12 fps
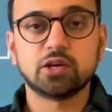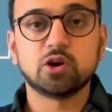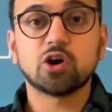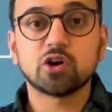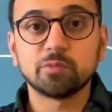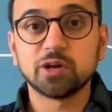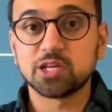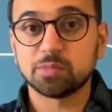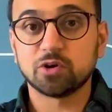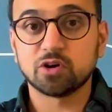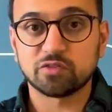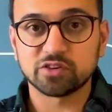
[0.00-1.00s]
lot of multiple
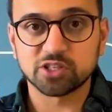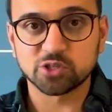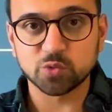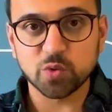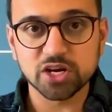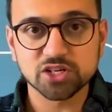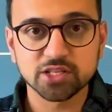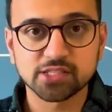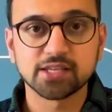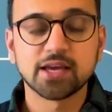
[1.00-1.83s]
offer situations,